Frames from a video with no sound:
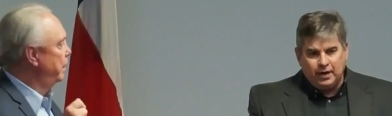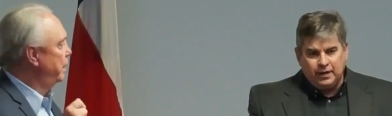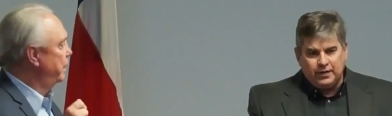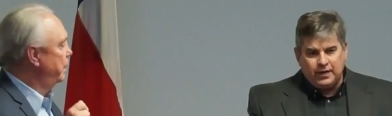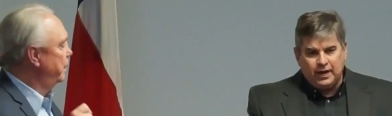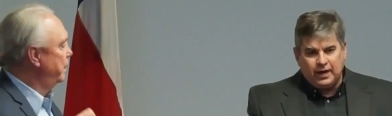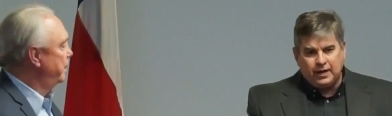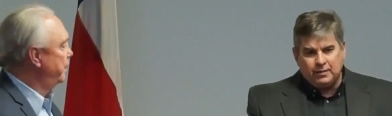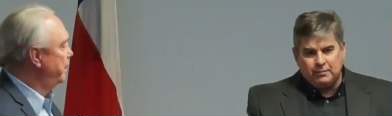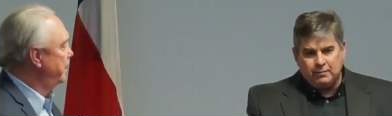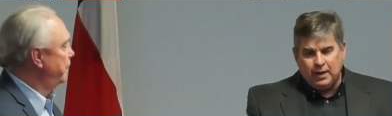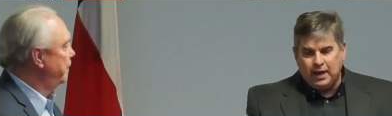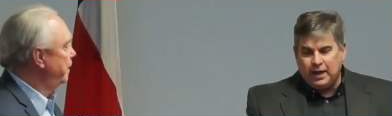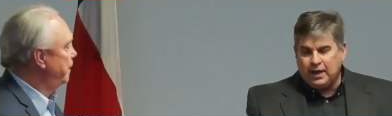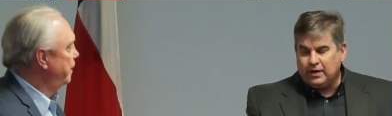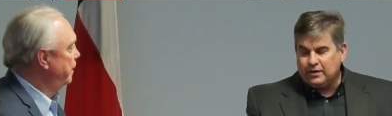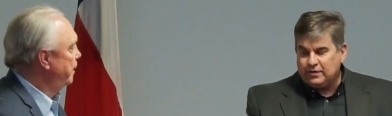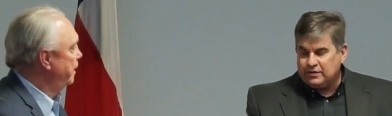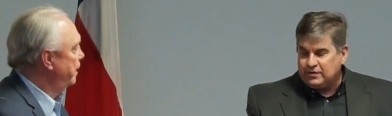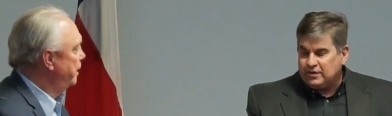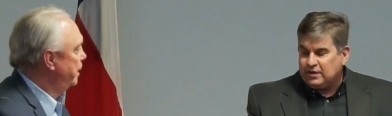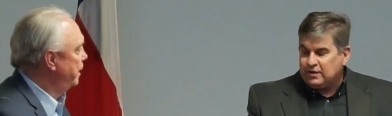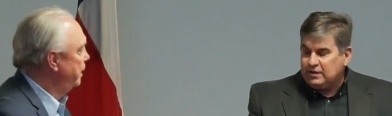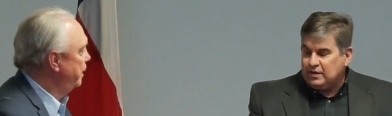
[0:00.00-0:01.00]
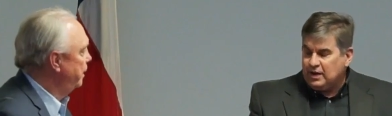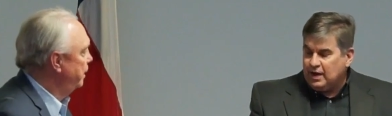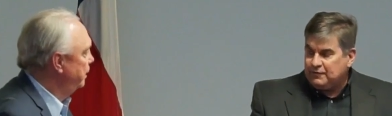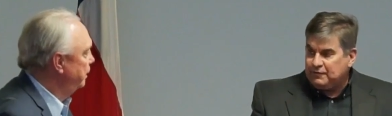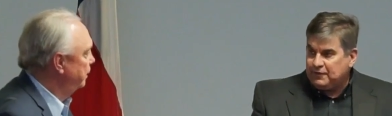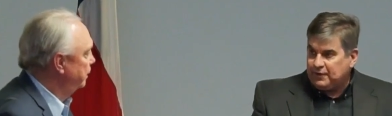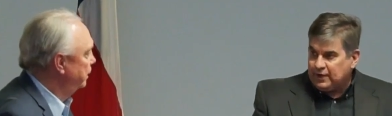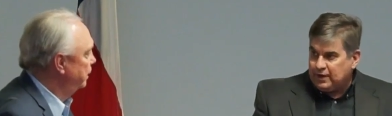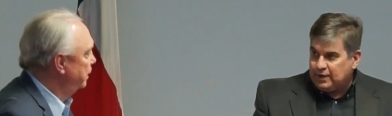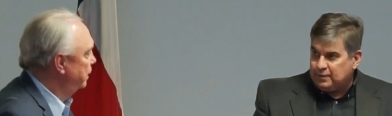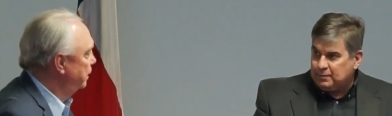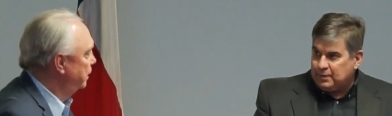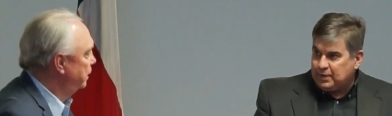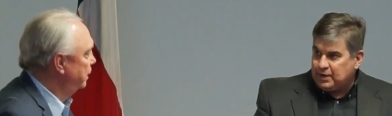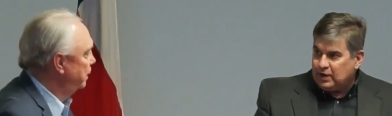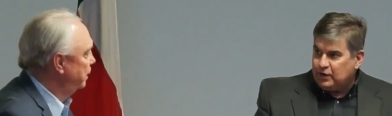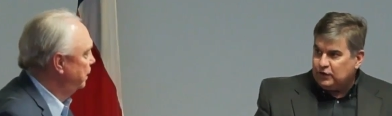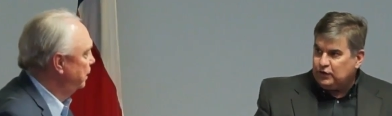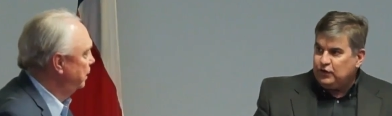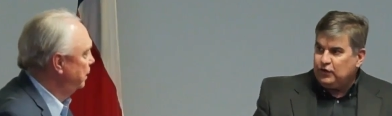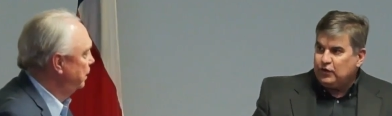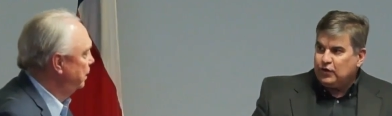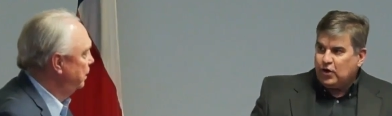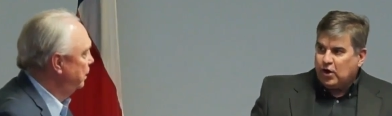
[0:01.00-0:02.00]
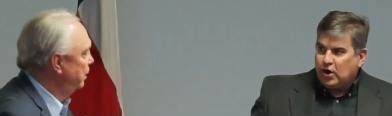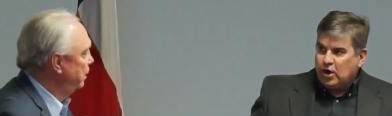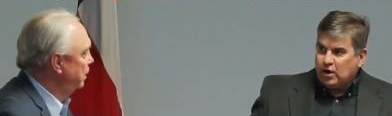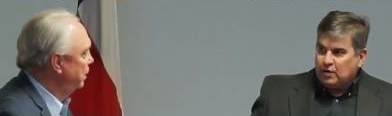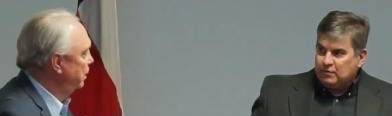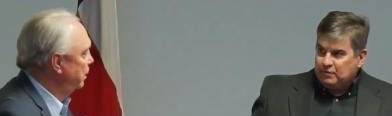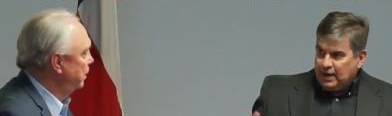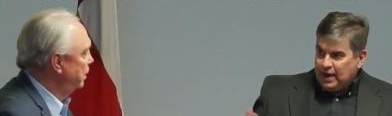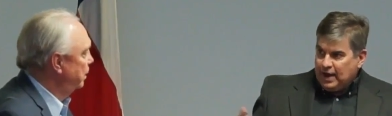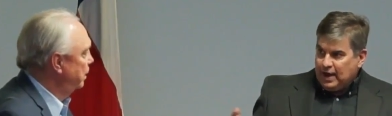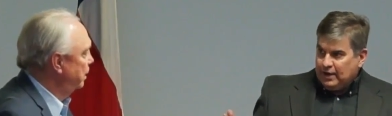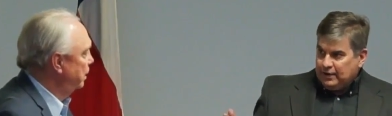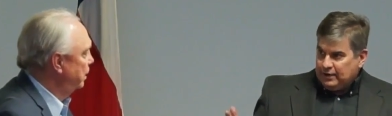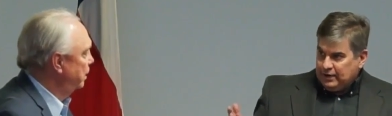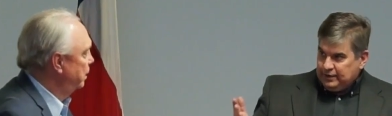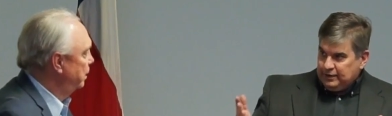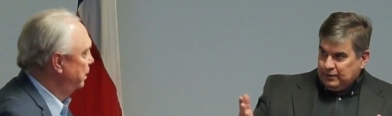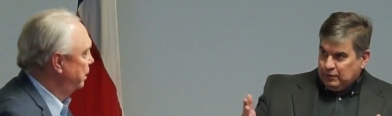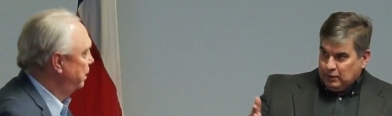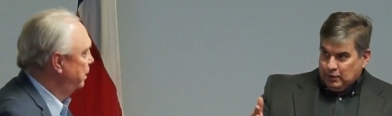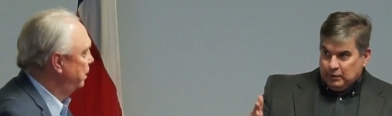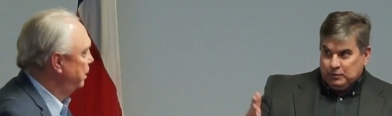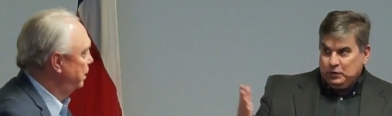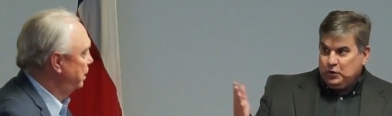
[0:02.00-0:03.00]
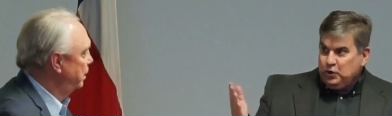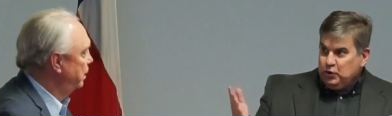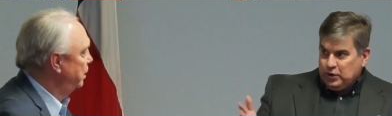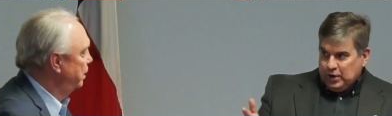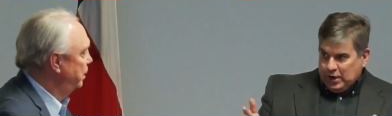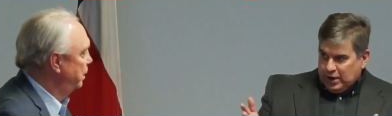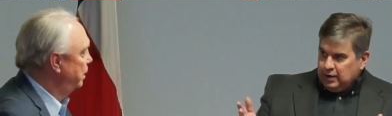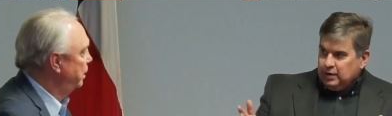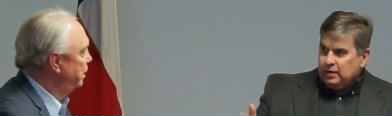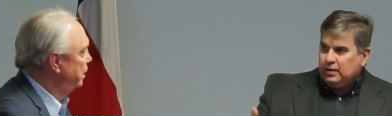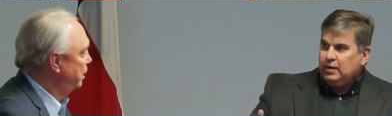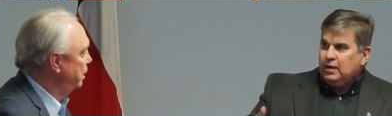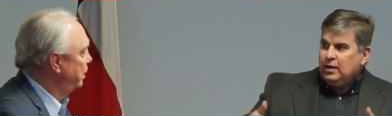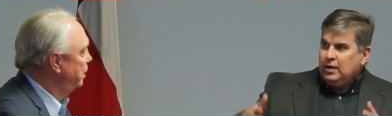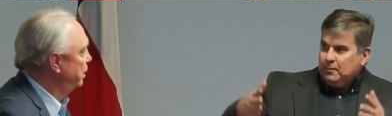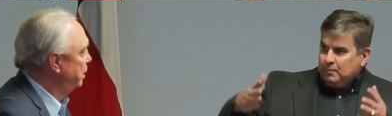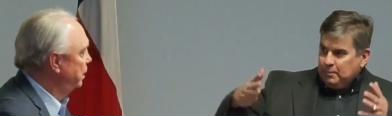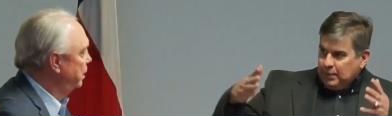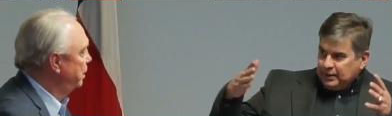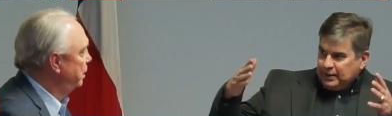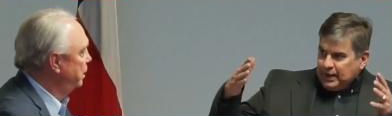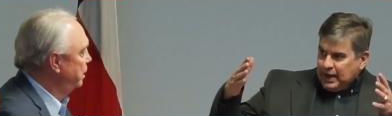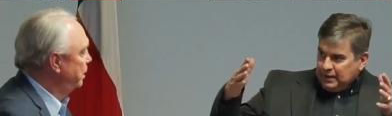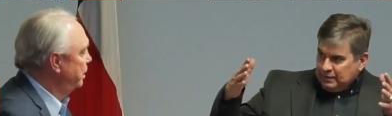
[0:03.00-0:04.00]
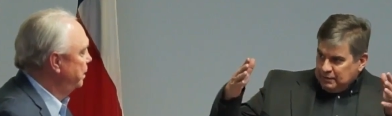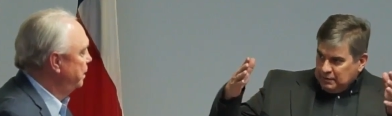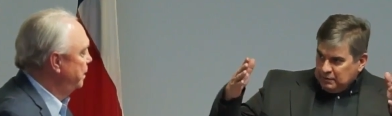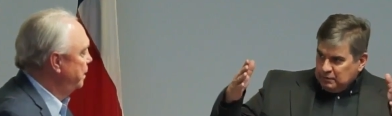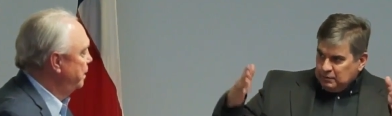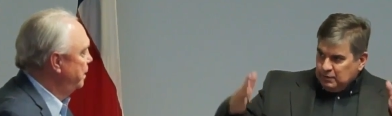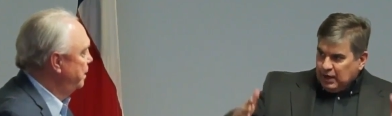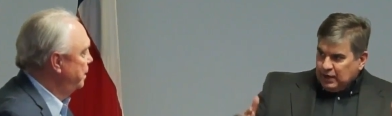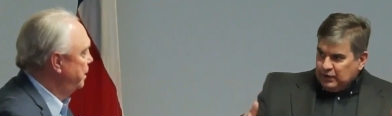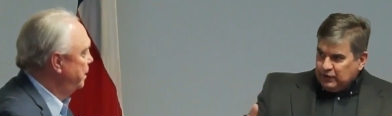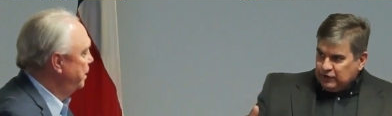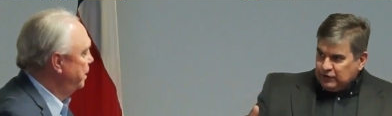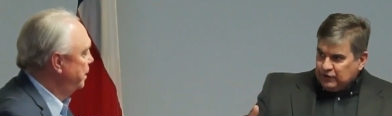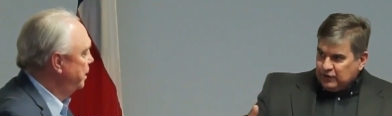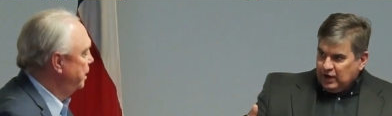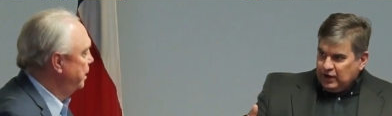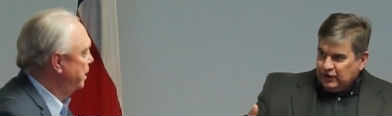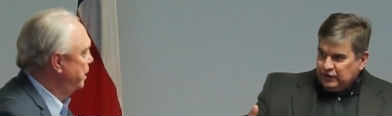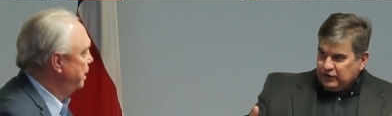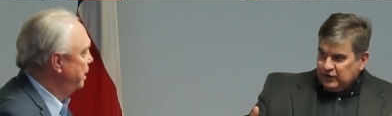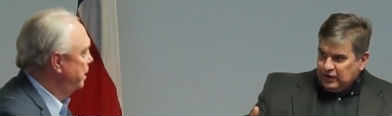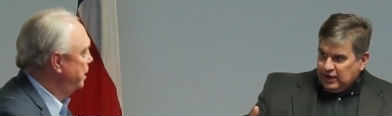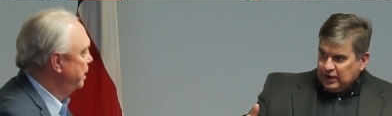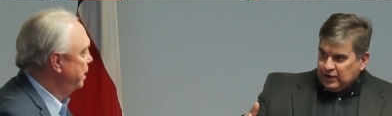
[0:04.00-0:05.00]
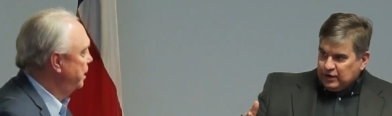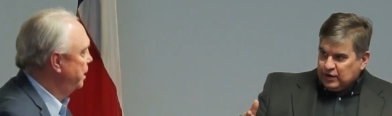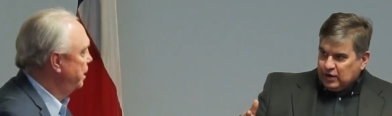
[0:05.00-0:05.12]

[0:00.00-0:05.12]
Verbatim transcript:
Speaker 1: they can make is significant because you carved out, or you didn't, but that legislation had